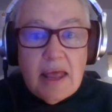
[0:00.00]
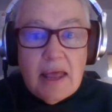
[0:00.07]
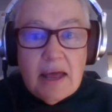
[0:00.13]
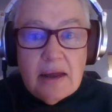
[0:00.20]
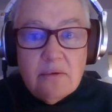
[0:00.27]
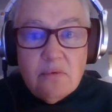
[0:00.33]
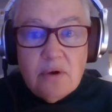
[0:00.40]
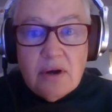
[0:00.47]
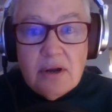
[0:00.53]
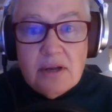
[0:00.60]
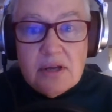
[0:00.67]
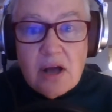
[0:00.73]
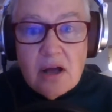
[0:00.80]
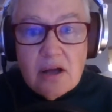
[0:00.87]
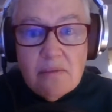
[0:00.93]
and we're going
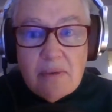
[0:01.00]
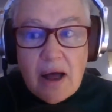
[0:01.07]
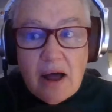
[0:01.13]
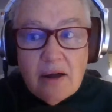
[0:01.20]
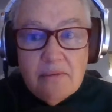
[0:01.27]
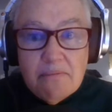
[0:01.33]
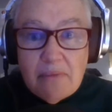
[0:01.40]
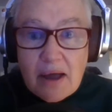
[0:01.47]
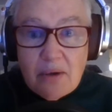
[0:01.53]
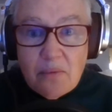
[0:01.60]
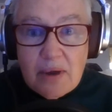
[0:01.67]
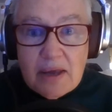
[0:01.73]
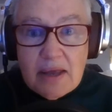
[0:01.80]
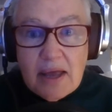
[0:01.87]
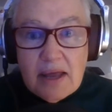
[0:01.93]
to talk about my
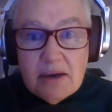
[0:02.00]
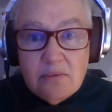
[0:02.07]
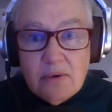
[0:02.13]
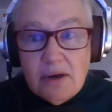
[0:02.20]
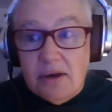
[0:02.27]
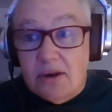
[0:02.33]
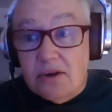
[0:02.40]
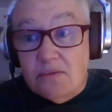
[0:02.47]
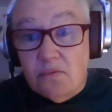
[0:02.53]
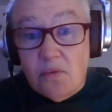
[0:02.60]
weekend.